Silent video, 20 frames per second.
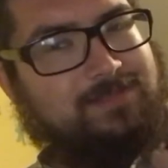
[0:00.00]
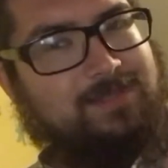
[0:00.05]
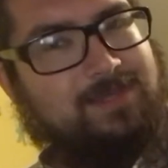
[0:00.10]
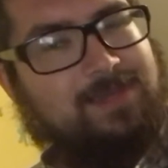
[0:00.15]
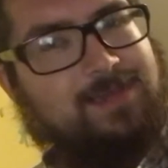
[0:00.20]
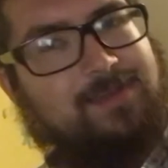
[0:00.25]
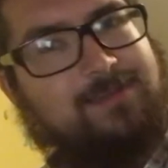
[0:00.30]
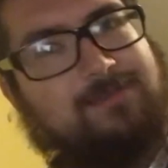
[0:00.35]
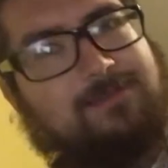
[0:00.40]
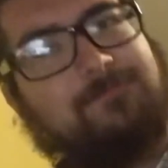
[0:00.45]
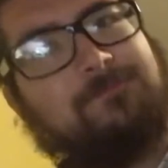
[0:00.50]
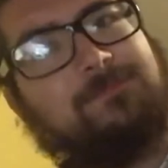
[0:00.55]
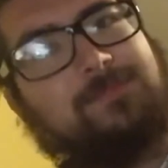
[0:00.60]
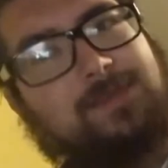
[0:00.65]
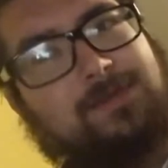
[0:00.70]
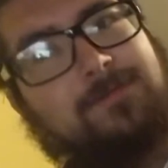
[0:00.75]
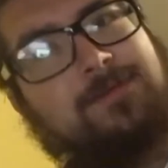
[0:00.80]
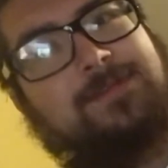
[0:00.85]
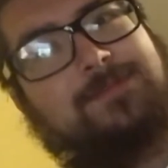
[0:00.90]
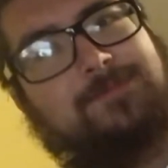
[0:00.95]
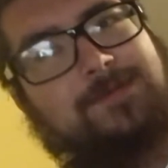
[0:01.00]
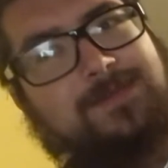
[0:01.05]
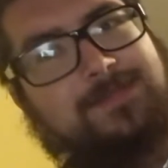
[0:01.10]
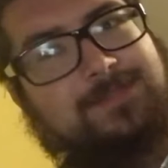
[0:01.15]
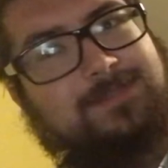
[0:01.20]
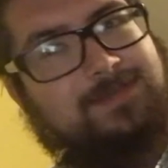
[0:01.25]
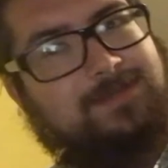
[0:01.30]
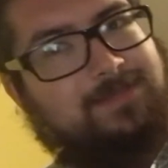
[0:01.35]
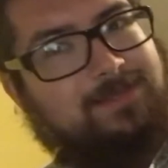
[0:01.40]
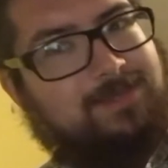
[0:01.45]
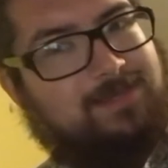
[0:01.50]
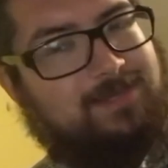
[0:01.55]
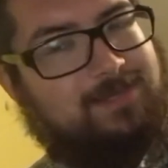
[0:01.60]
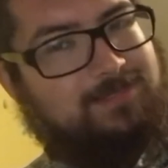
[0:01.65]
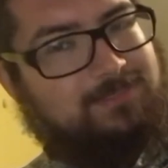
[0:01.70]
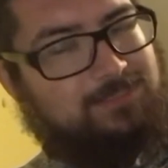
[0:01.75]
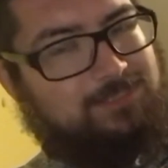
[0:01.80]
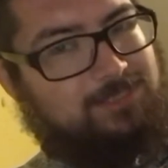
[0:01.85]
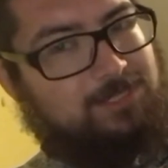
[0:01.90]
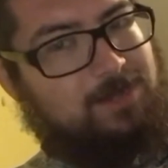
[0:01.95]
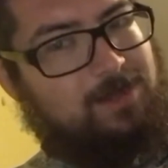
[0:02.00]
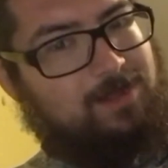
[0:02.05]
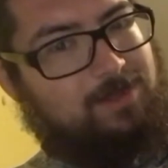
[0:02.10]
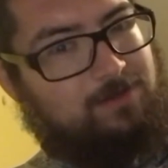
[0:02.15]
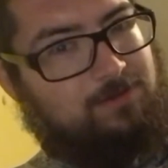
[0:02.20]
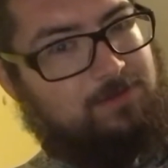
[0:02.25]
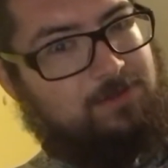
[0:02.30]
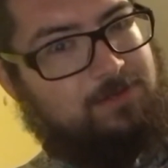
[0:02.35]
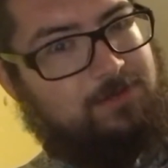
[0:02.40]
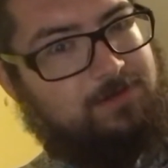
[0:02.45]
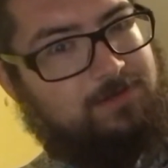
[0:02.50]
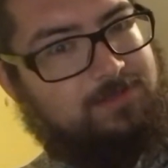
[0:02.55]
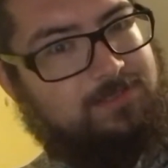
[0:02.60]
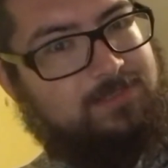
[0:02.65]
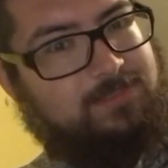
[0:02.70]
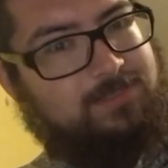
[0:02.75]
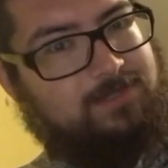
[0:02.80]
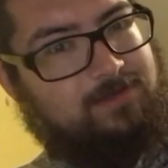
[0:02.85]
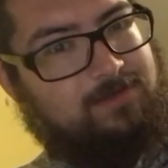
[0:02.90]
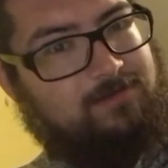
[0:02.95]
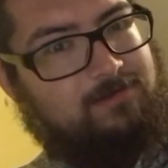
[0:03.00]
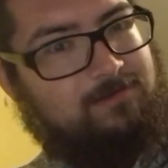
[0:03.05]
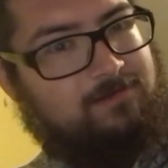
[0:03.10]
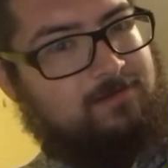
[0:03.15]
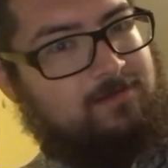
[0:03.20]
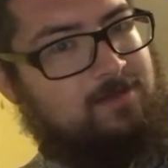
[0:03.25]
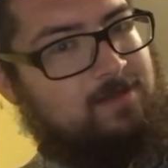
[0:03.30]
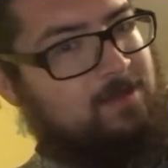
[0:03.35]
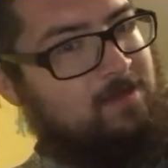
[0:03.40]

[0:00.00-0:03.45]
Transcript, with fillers: and it was basically his childhood, so,